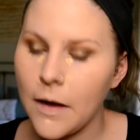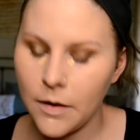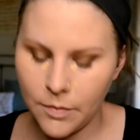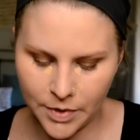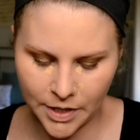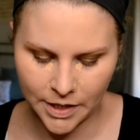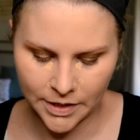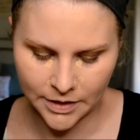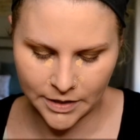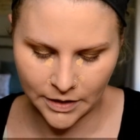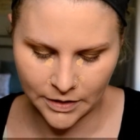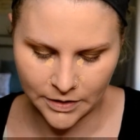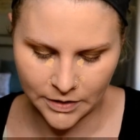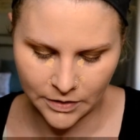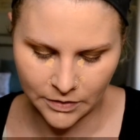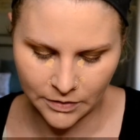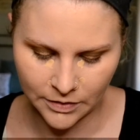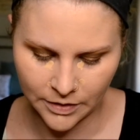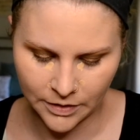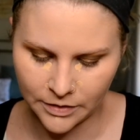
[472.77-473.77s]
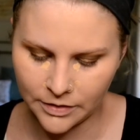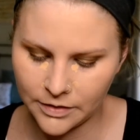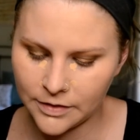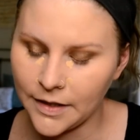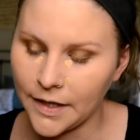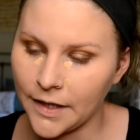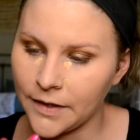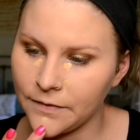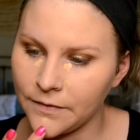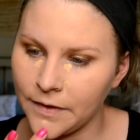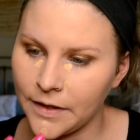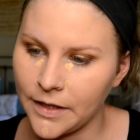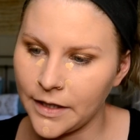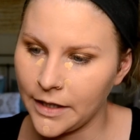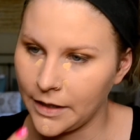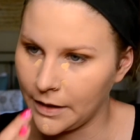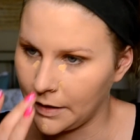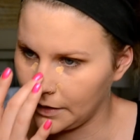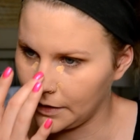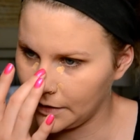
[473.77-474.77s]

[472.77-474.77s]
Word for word: But it's also, a little, like, very,